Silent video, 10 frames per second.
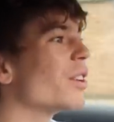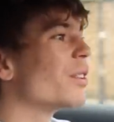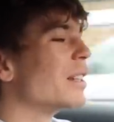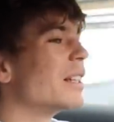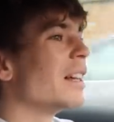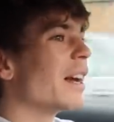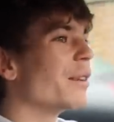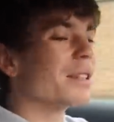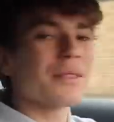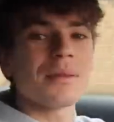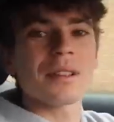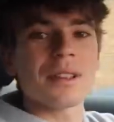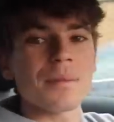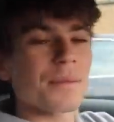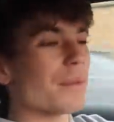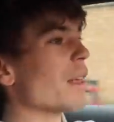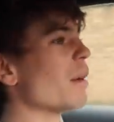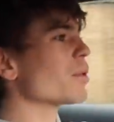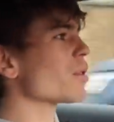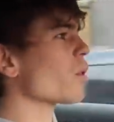So anyways, that
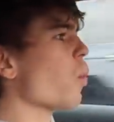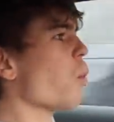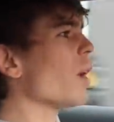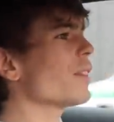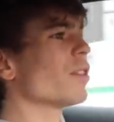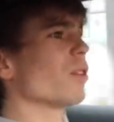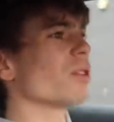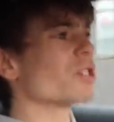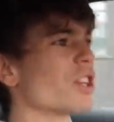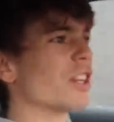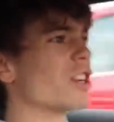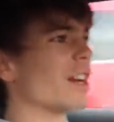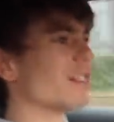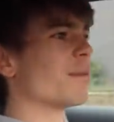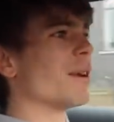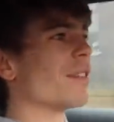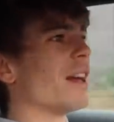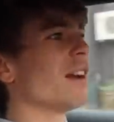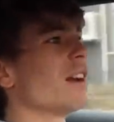was quite a long chit chat about that.